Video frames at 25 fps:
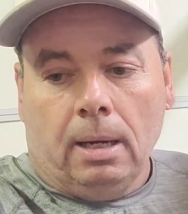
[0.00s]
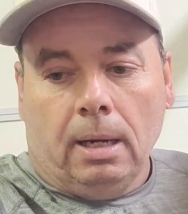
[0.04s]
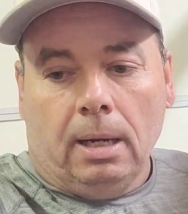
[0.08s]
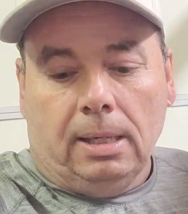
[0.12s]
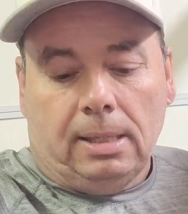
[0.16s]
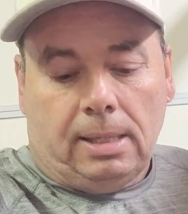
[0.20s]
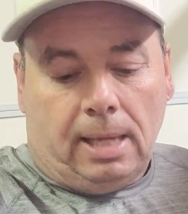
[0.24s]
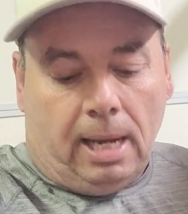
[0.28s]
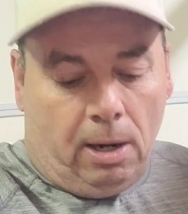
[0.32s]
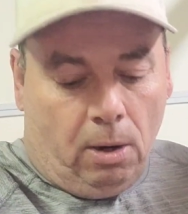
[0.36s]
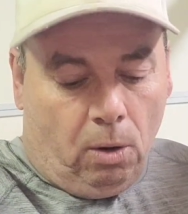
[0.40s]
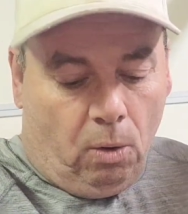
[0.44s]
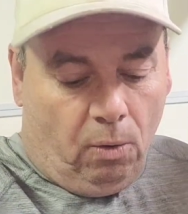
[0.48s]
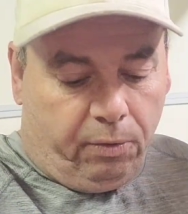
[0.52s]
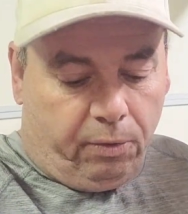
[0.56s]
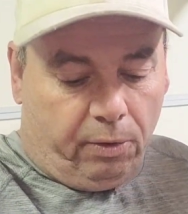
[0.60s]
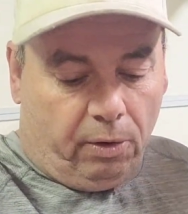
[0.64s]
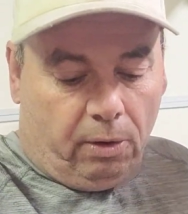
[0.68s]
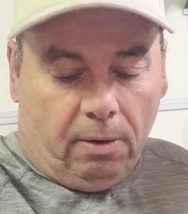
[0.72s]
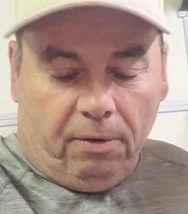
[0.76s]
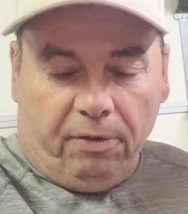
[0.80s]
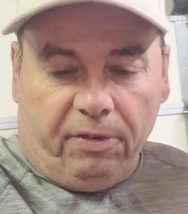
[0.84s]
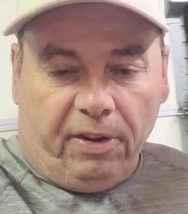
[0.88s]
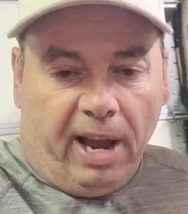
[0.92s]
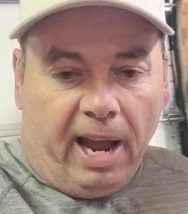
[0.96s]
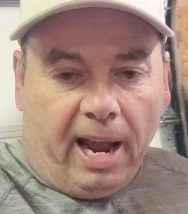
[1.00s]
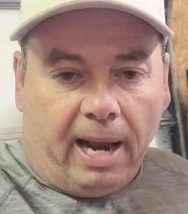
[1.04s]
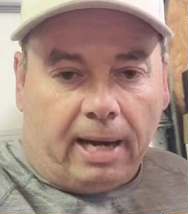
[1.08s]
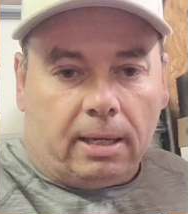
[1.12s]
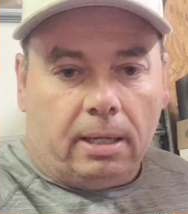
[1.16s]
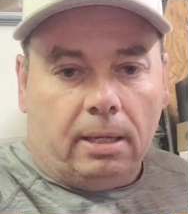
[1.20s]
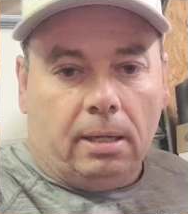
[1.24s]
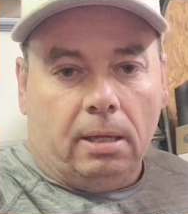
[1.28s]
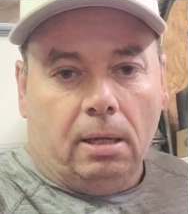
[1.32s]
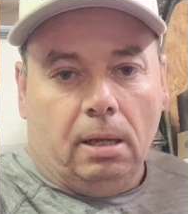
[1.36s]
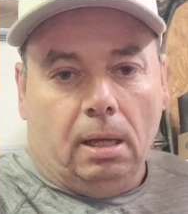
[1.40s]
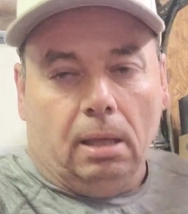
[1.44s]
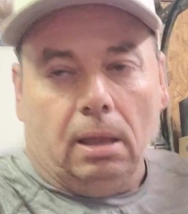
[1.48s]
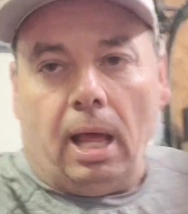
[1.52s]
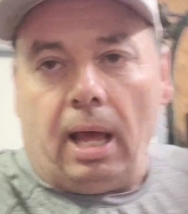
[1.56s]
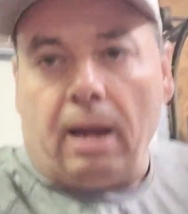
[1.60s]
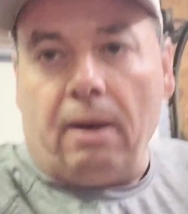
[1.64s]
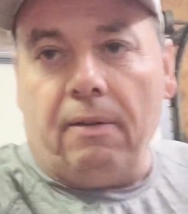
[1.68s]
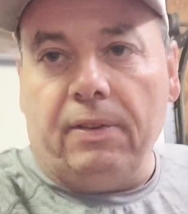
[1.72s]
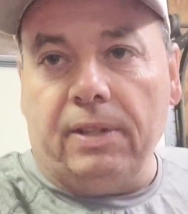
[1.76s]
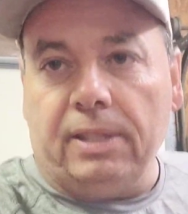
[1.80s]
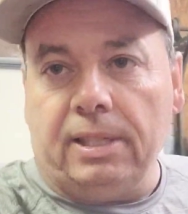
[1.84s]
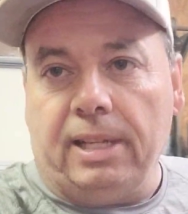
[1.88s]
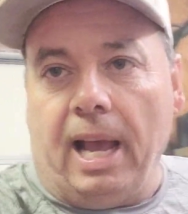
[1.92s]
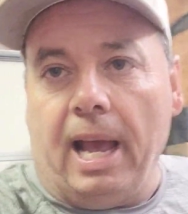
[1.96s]
Because I know for a fact, a
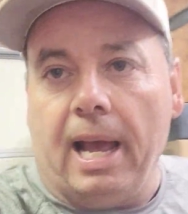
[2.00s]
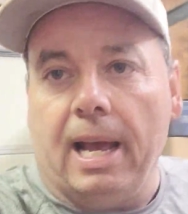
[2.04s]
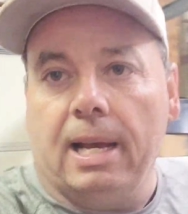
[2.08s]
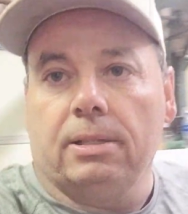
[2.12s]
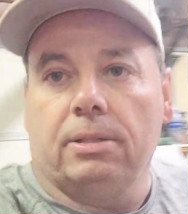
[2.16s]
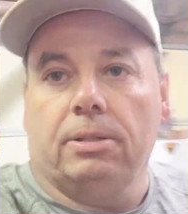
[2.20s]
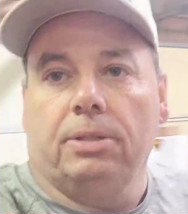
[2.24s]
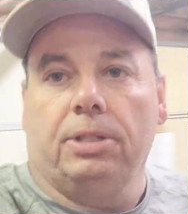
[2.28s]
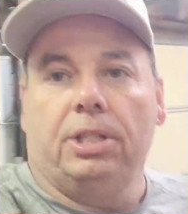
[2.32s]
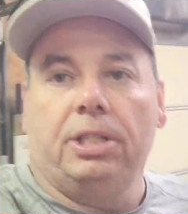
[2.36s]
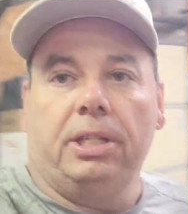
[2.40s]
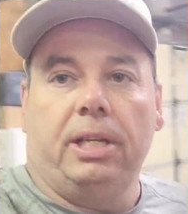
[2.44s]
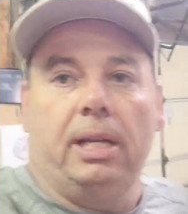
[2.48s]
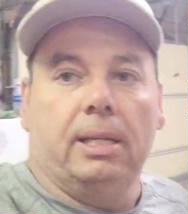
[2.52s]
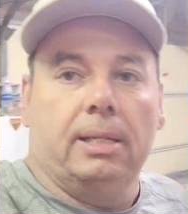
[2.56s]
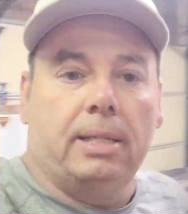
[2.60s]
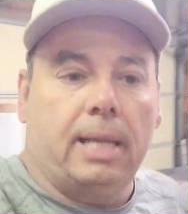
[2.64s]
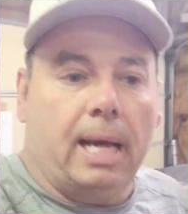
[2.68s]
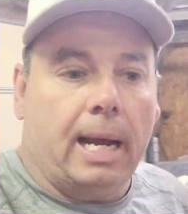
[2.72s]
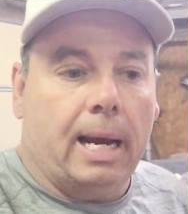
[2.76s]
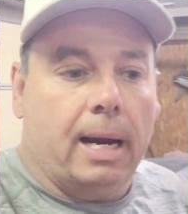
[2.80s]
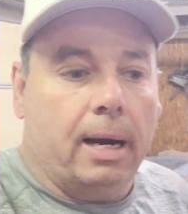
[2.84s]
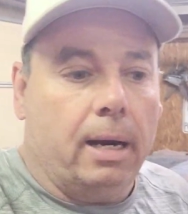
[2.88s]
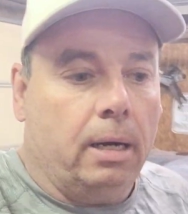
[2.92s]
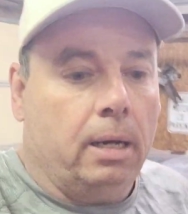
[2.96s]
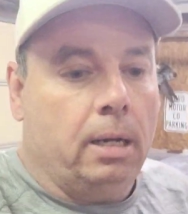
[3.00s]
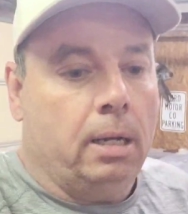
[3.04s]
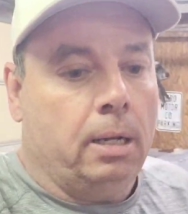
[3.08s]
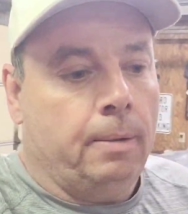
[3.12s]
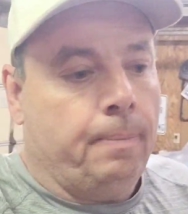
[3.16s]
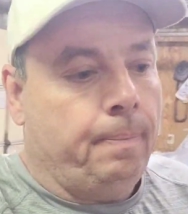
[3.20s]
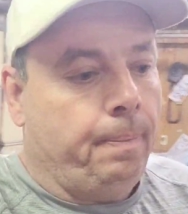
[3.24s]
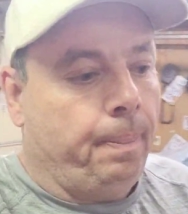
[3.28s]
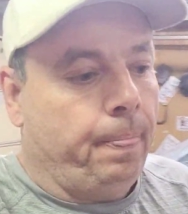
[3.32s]
lot of us guys are just getting tired